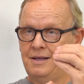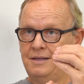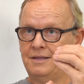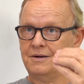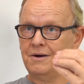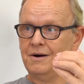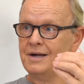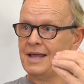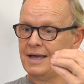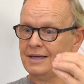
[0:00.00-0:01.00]

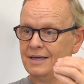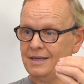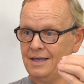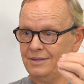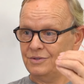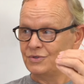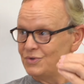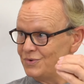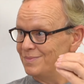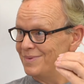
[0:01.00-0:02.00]
cardiac
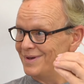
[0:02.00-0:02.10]
tube